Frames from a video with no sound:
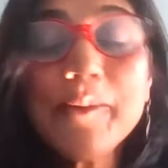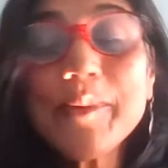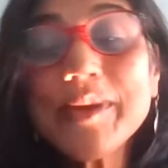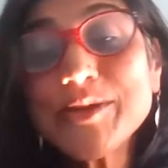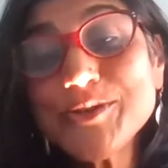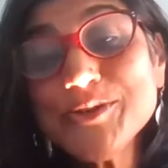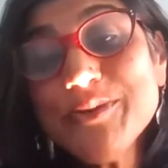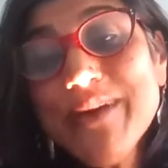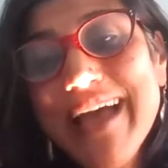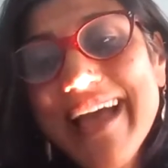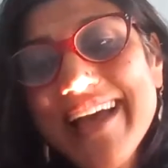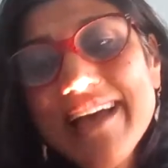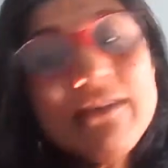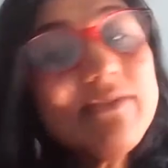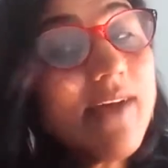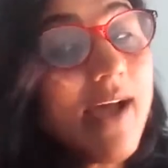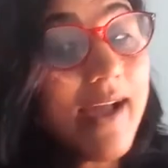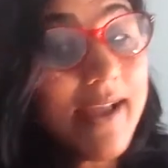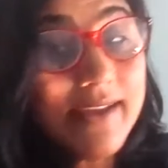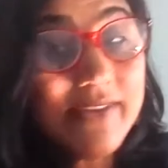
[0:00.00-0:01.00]
We do
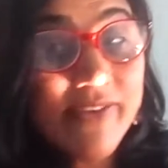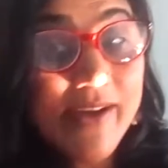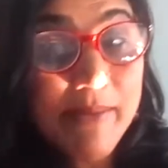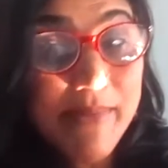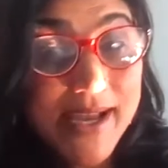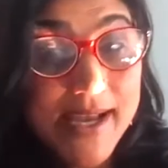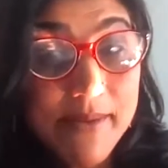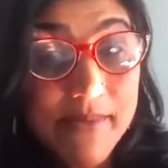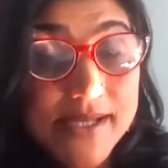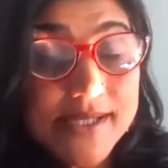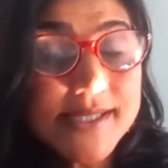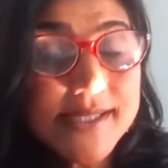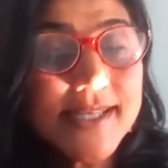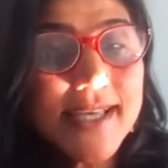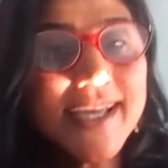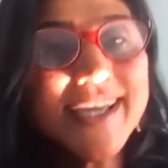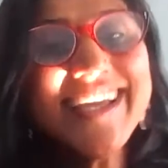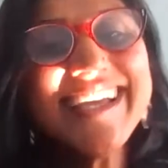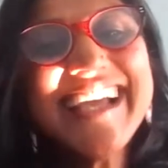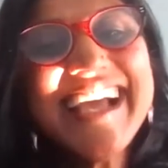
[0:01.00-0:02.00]
have, if I may
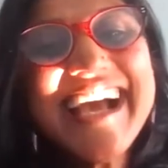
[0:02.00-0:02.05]
say,